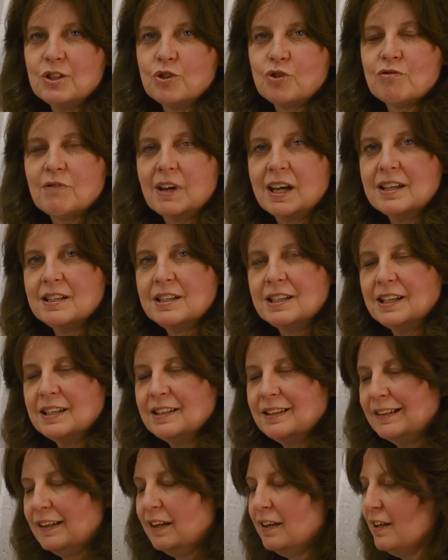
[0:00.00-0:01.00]
dragged
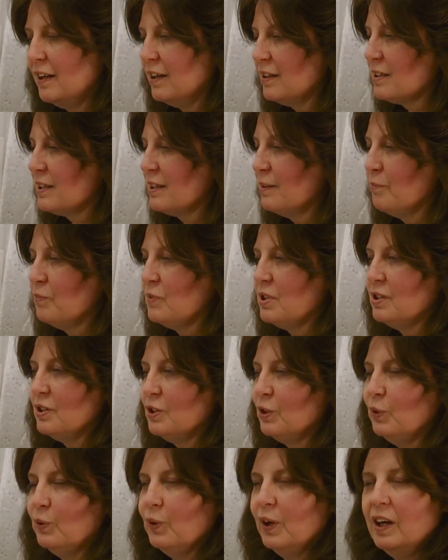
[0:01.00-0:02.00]
in and I ask him to
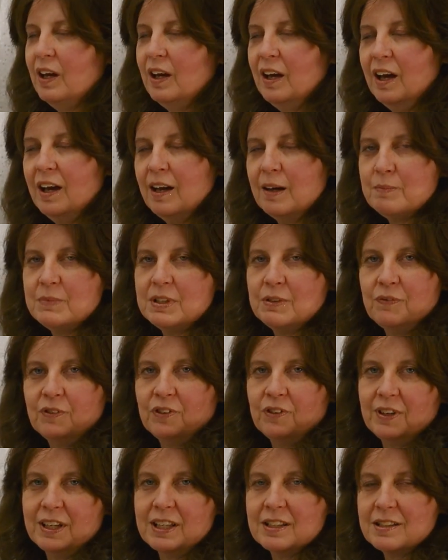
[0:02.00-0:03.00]
do
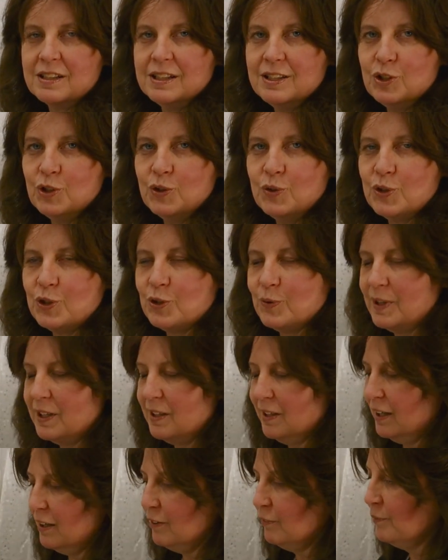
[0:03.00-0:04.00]
different things, and he's used to it
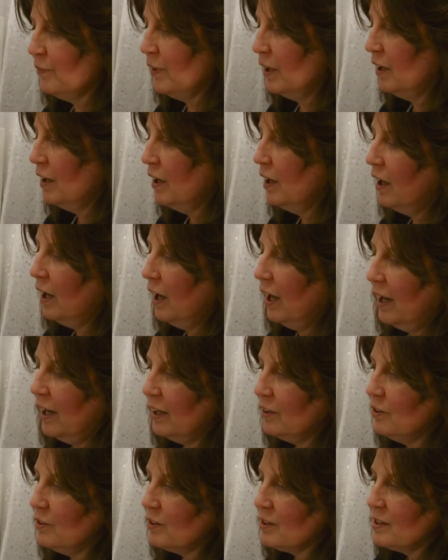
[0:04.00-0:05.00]
now.
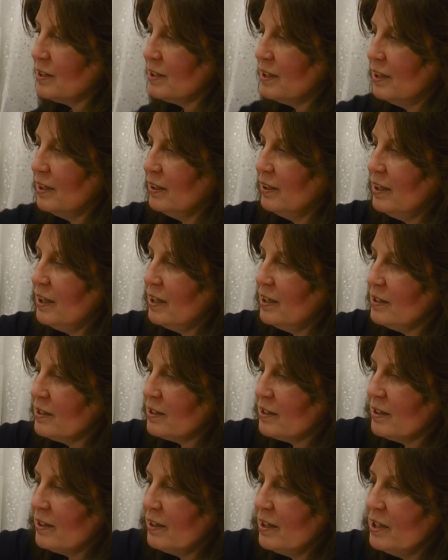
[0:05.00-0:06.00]
And you can see
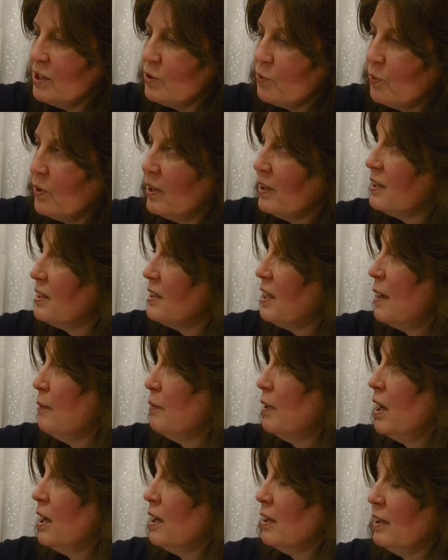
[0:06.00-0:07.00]
these were the same
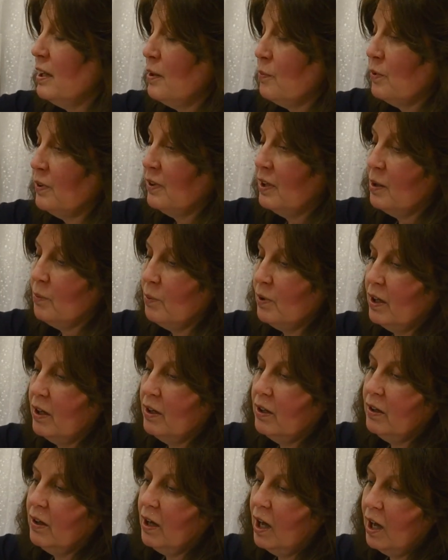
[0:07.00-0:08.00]
colour. They were
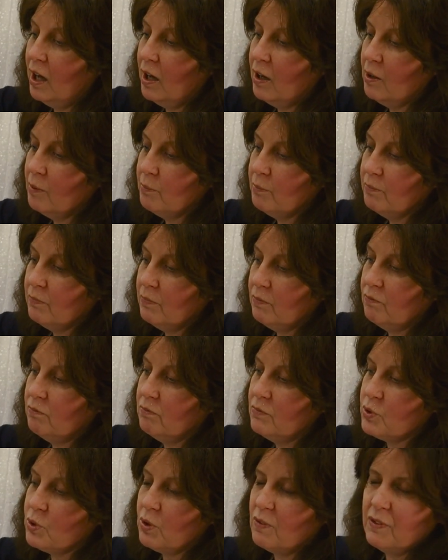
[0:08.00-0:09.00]

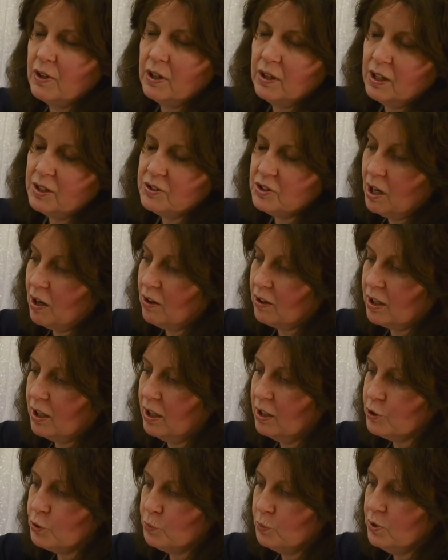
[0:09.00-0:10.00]
sort of a dark
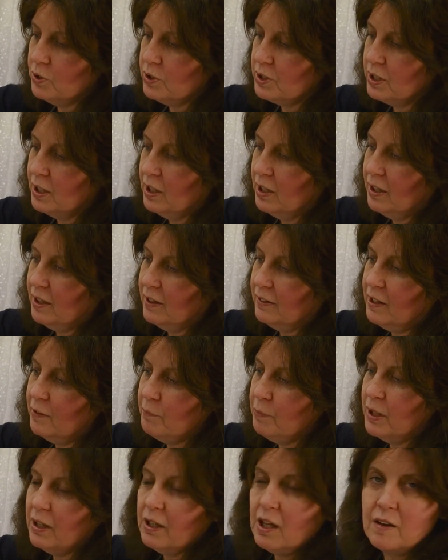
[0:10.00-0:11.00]
coloured wood.
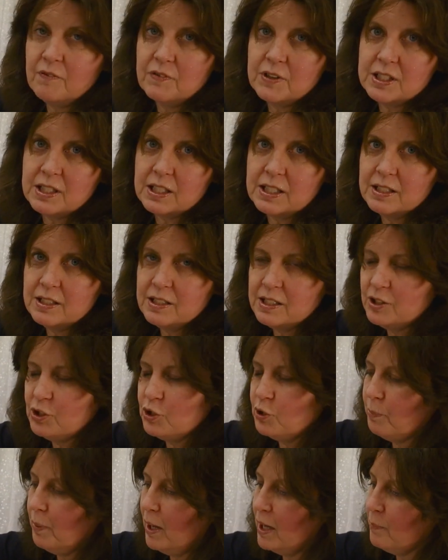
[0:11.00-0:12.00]
They've been covered in
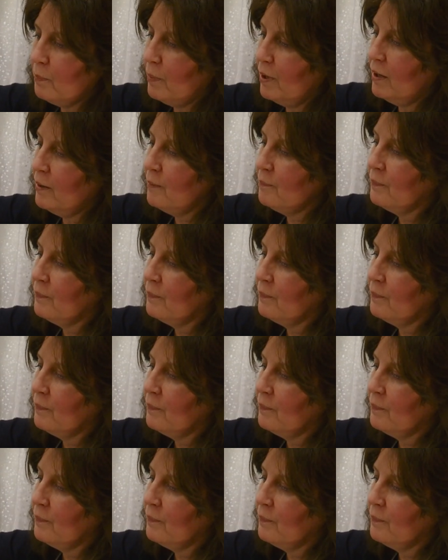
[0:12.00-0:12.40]
tissue paper,